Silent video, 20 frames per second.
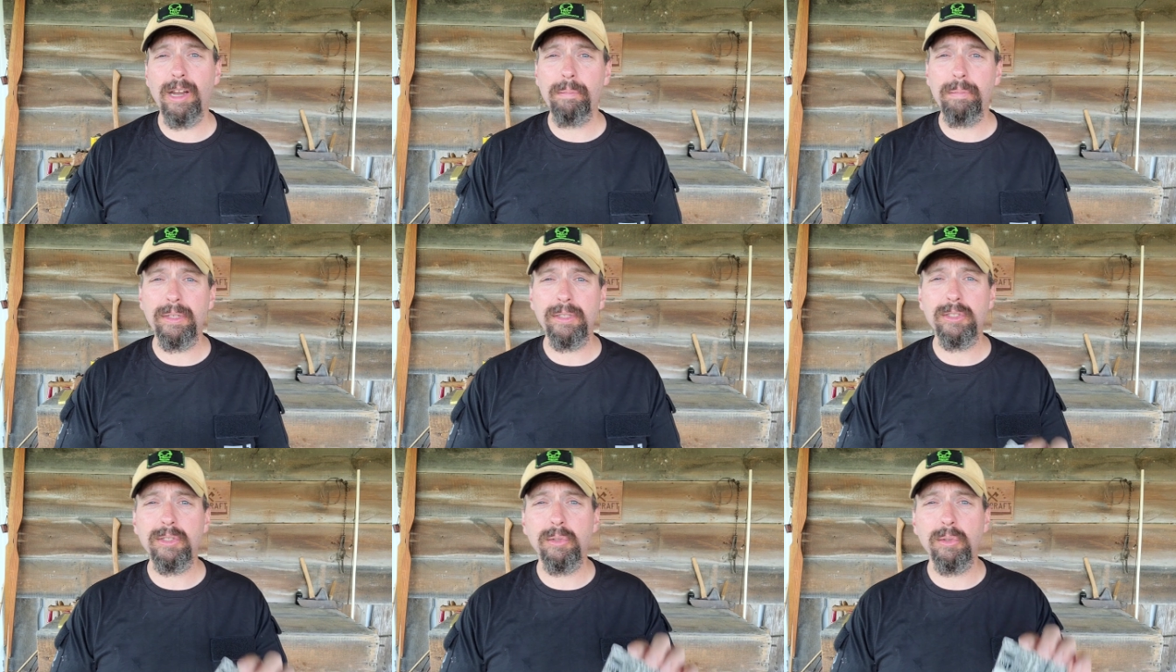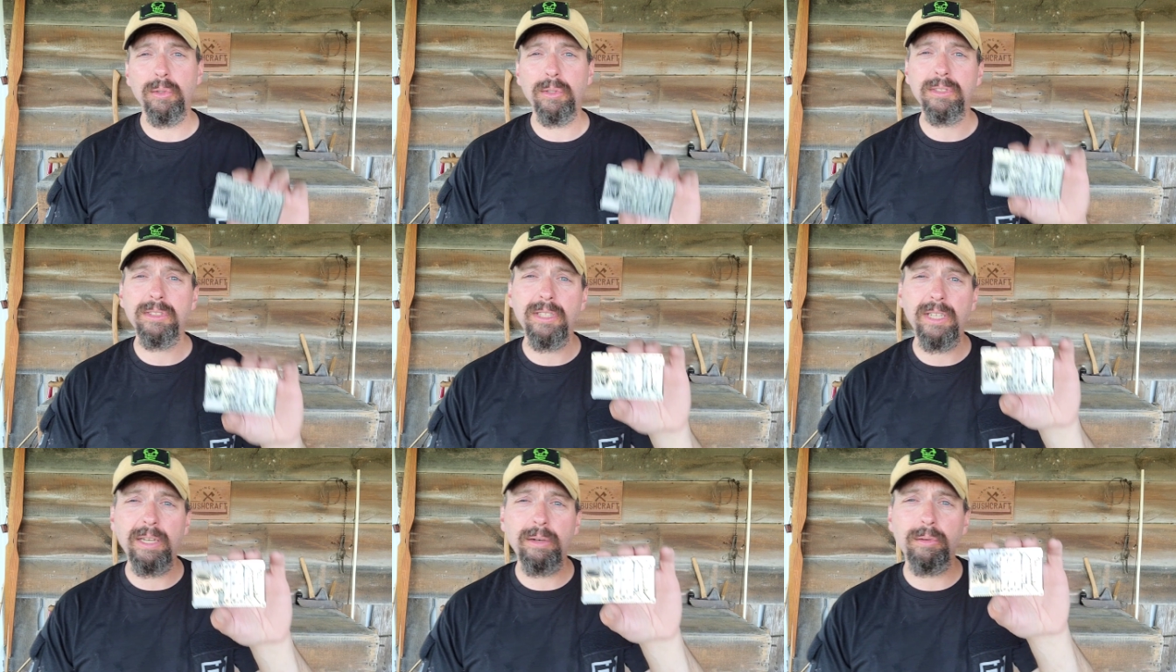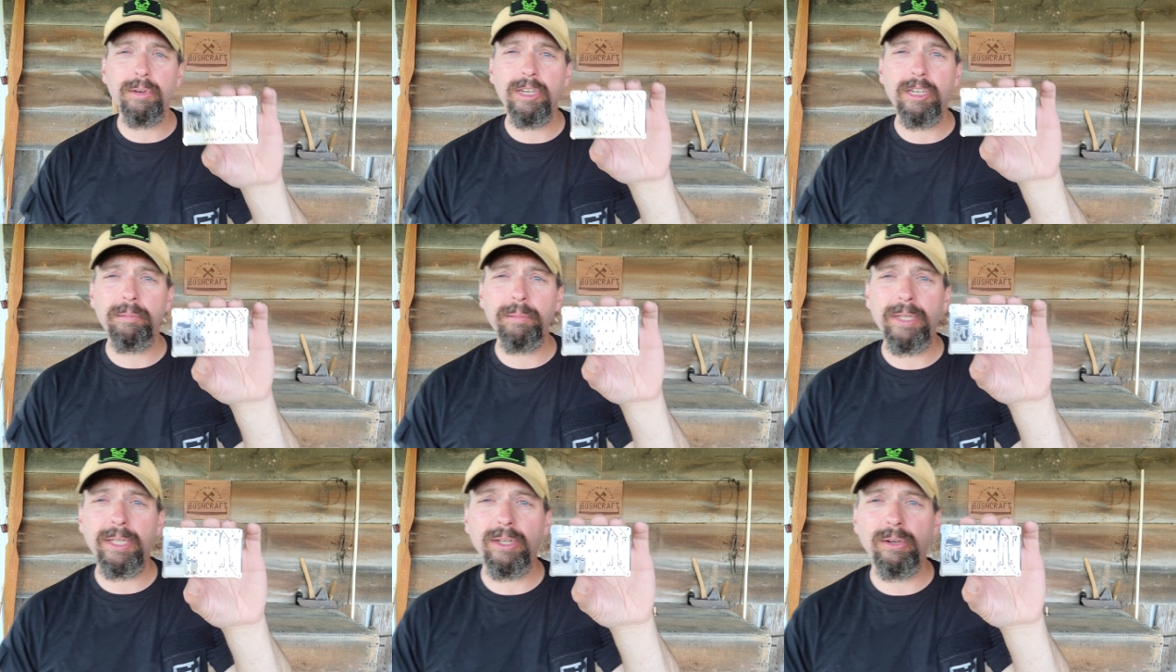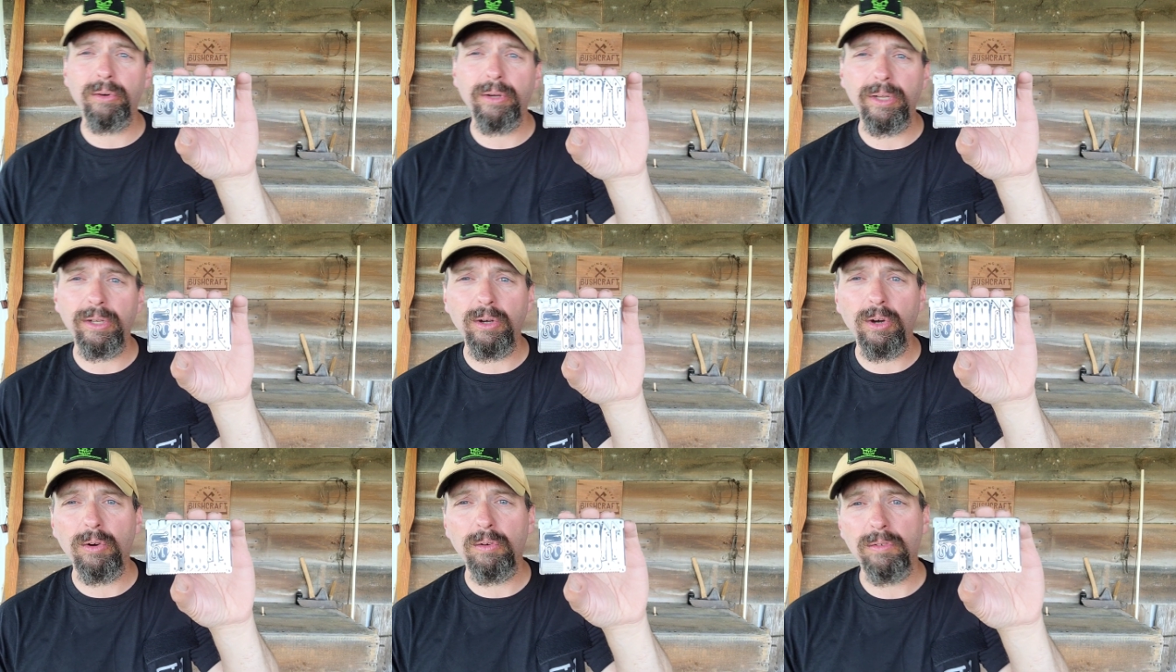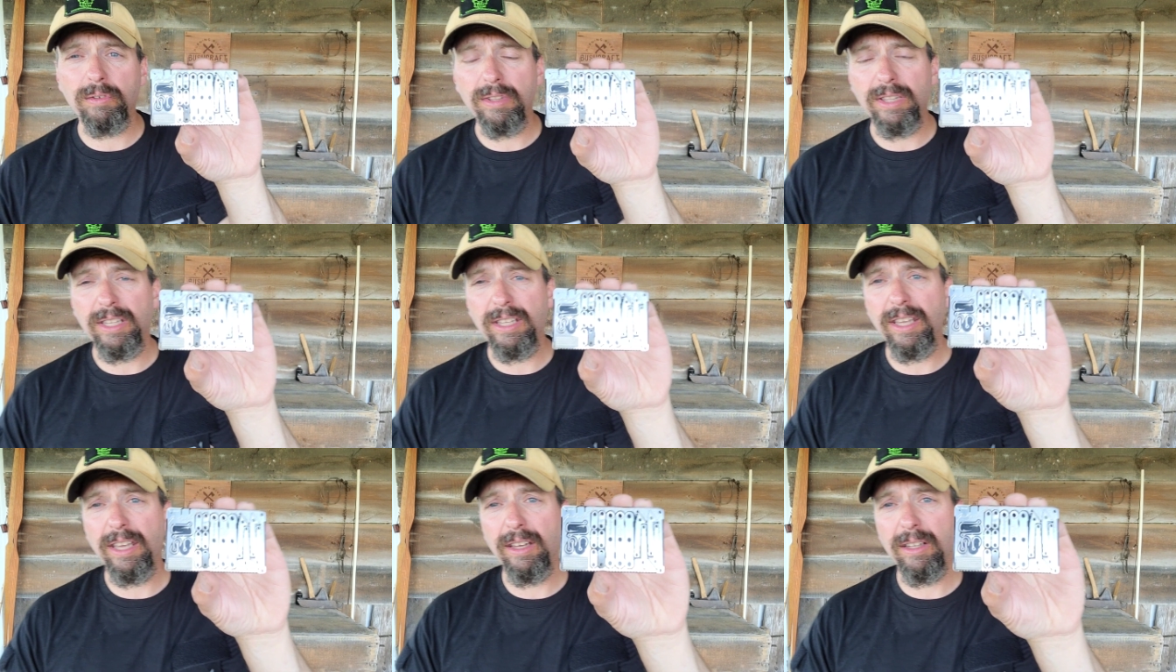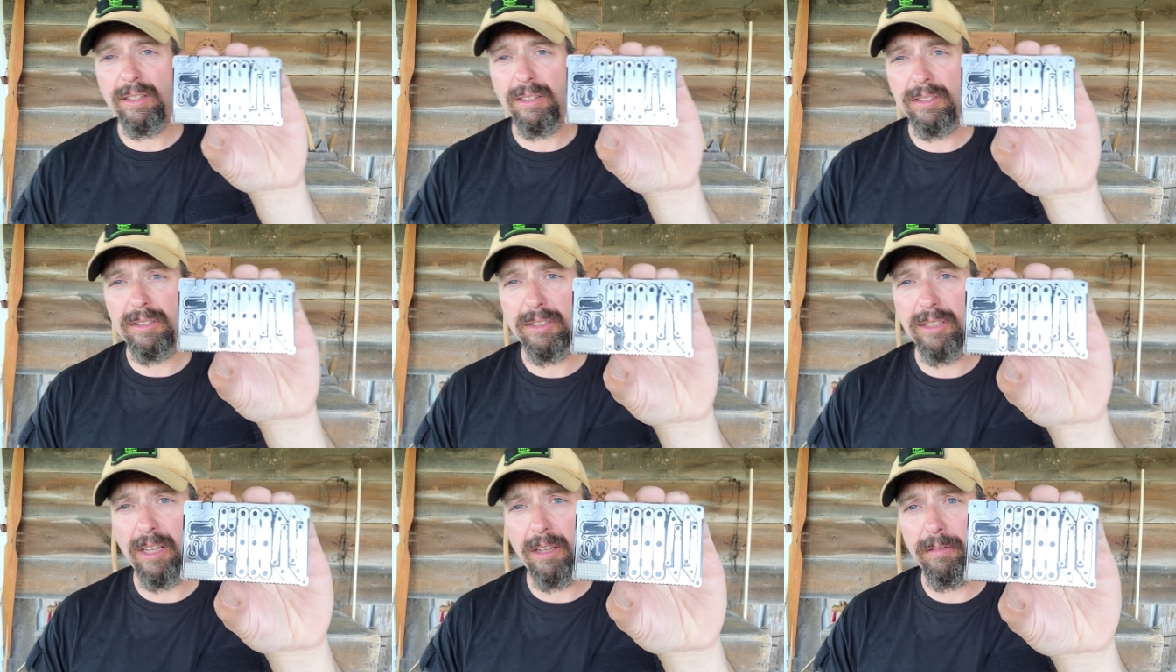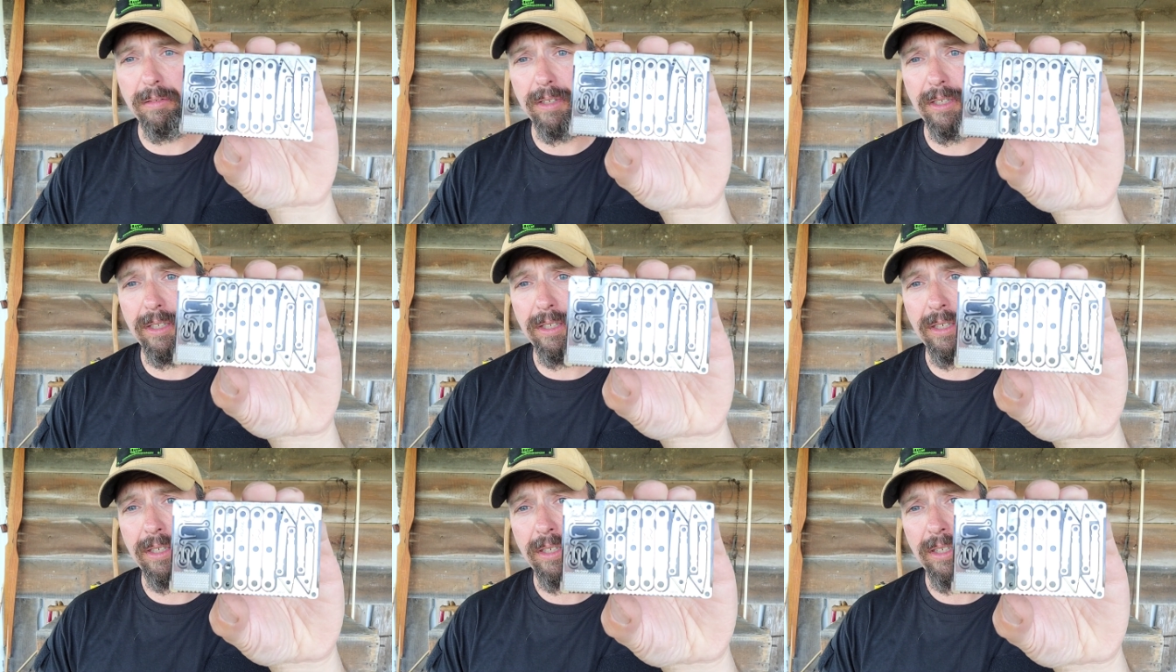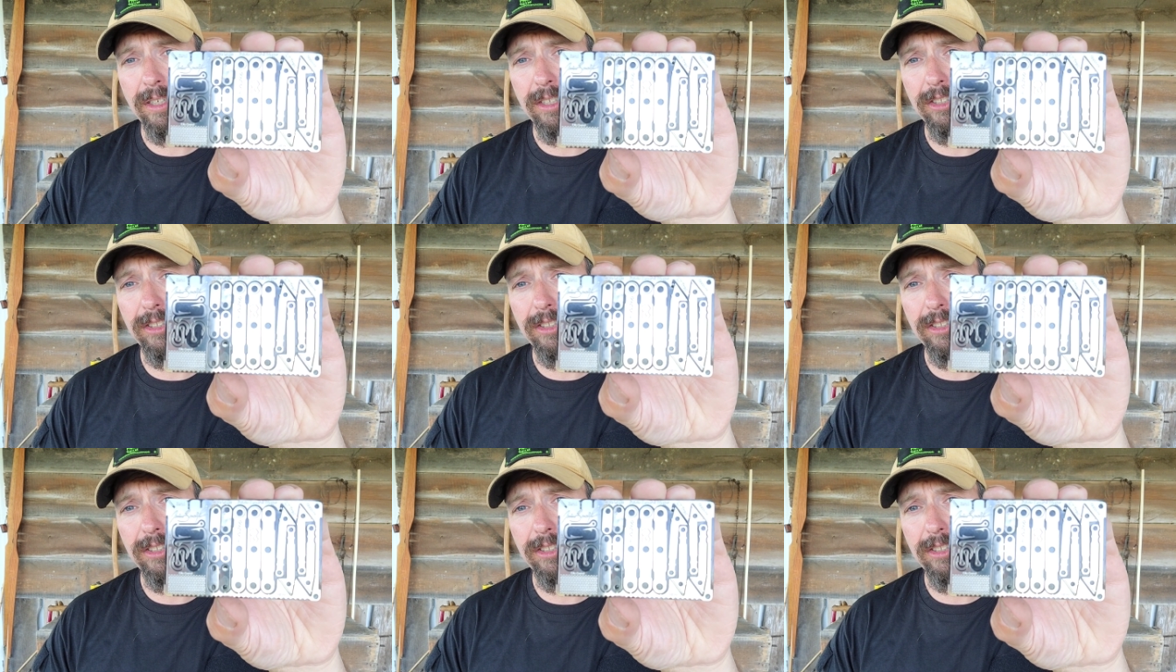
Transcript: Trapping School. Today we're going to be going over the L7